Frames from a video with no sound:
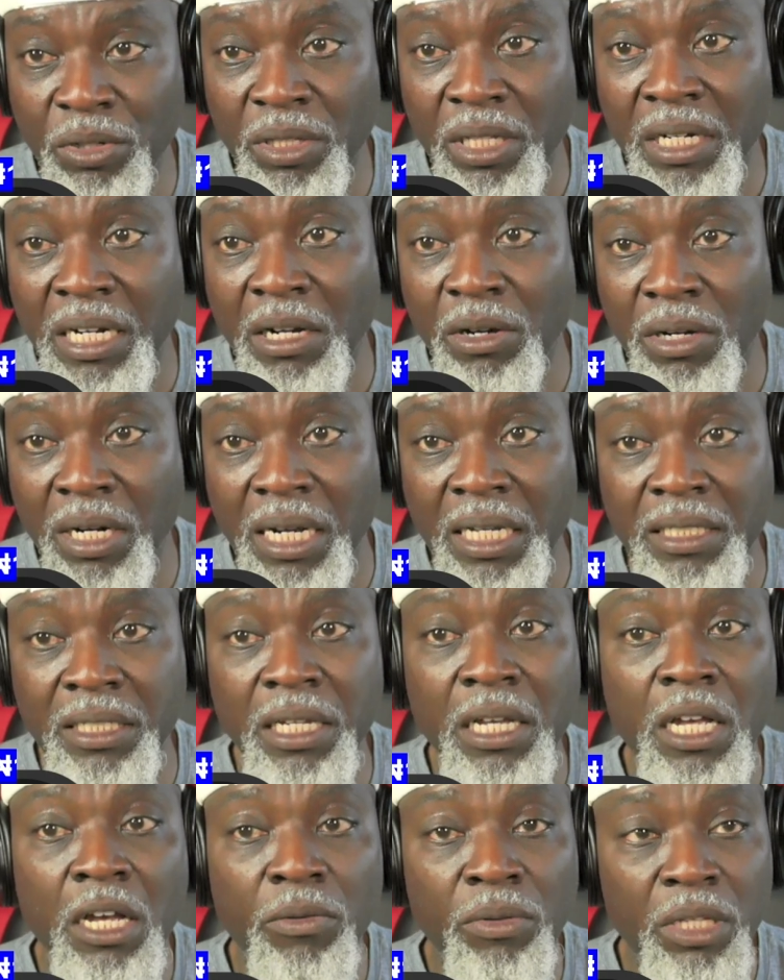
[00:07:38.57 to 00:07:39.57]
in accordance
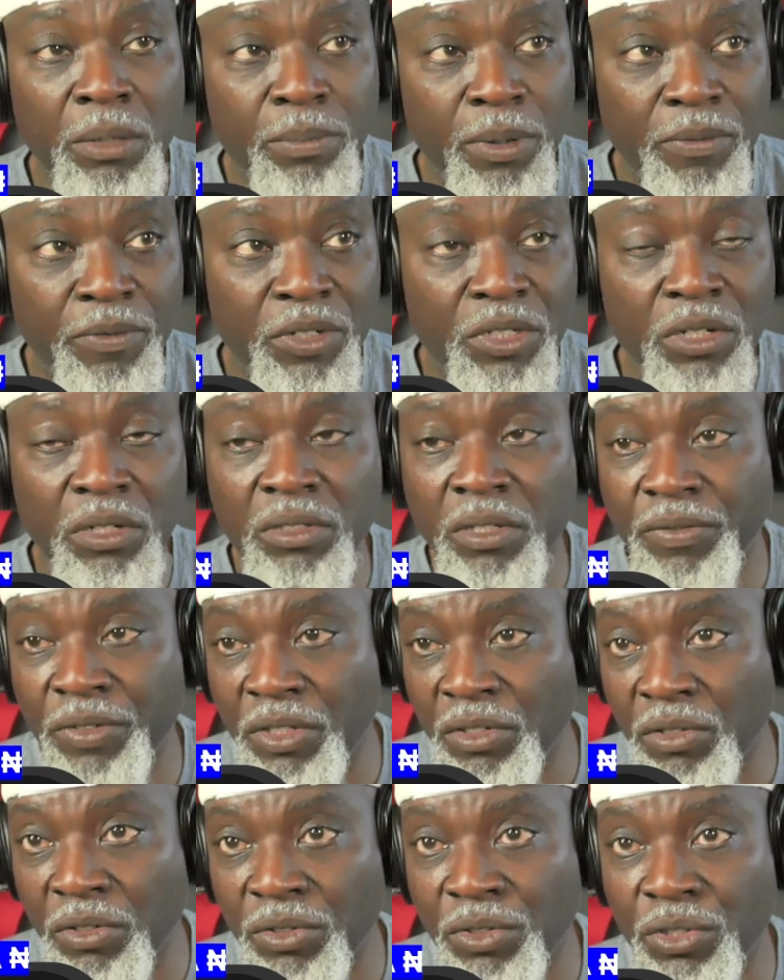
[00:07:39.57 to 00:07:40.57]
with the provisions of this
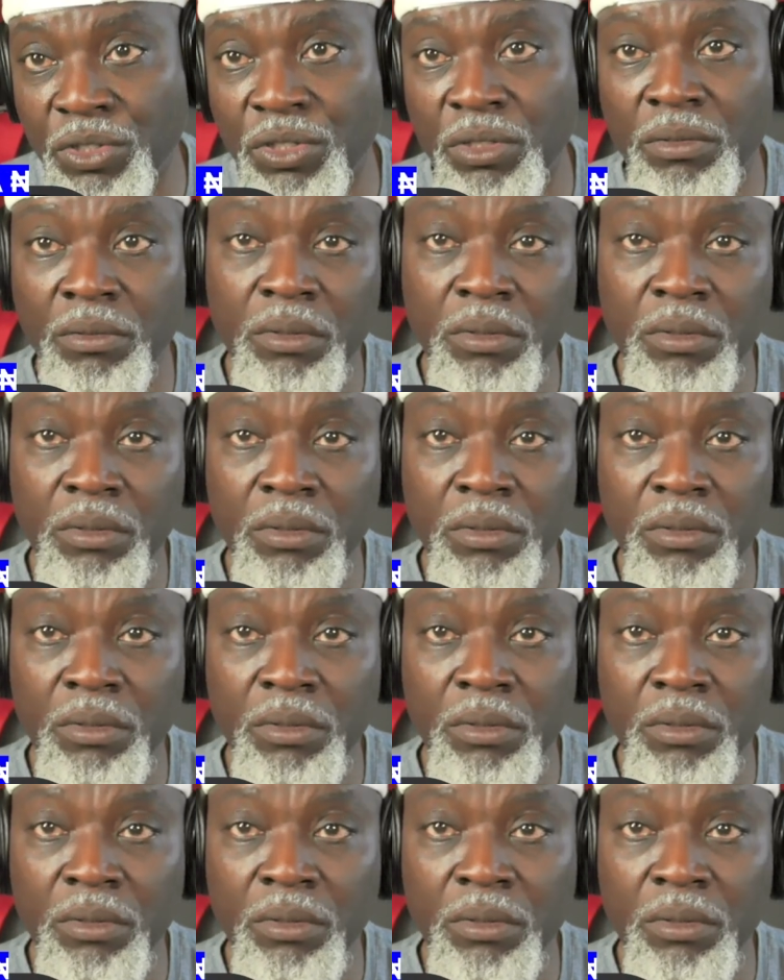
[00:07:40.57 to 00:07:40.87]
constitution.